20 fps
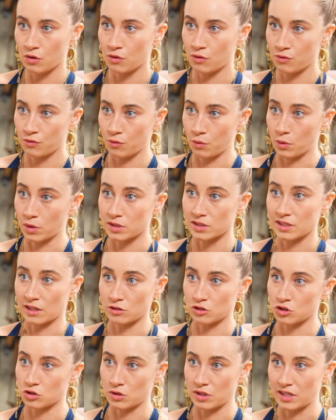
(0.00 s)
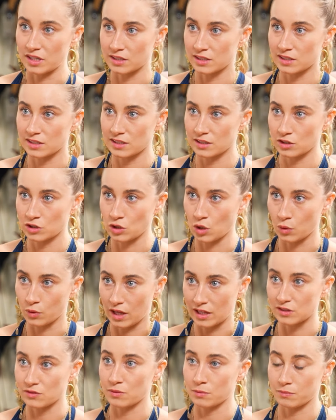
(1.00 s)
for centuries. So
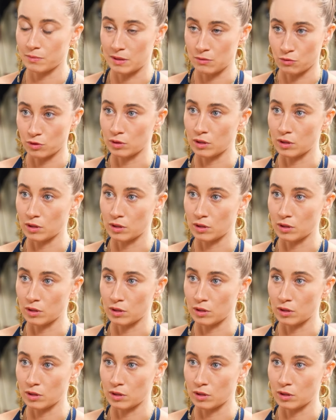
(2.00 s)
that's been